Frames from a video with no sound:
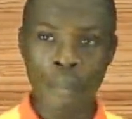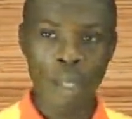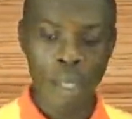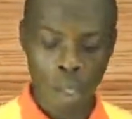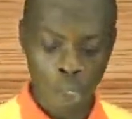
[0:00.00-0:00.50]

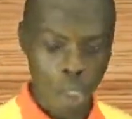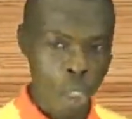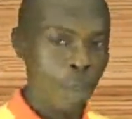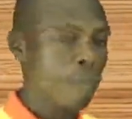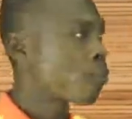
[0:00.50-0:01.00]
in such
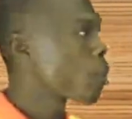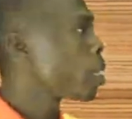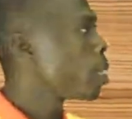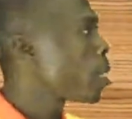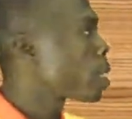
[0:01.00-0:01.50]
case.
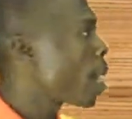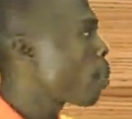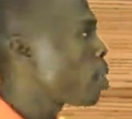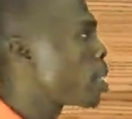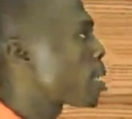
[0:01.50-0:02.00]

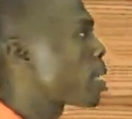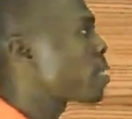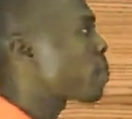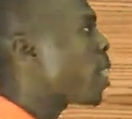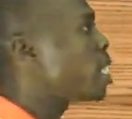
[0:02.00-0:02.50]
Example is that it
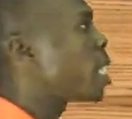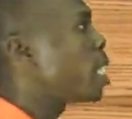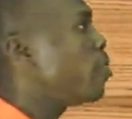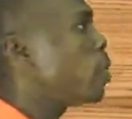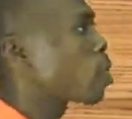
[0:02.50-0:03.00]
says find the
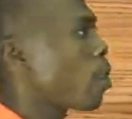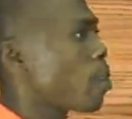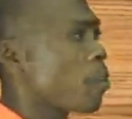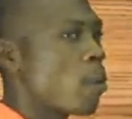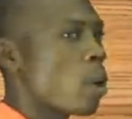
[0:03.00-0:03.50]
limits of
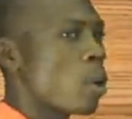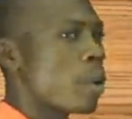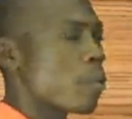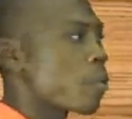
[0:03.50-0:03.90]
the following.